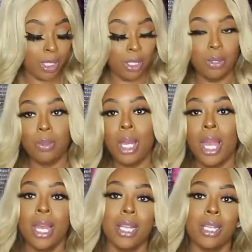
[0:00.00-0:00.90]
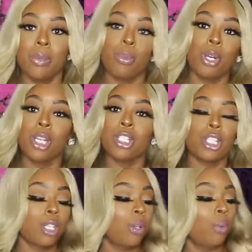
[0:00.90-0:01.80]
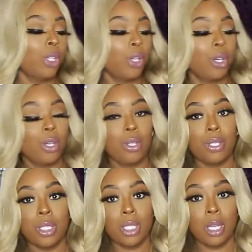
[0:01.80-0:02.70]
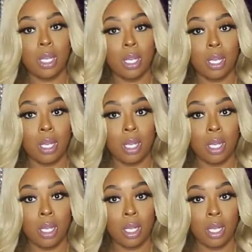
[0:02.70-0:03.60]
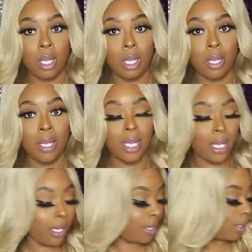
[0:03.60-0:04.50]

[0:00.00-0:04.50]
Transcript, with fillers: cute. Brunch with the girls. Yeah.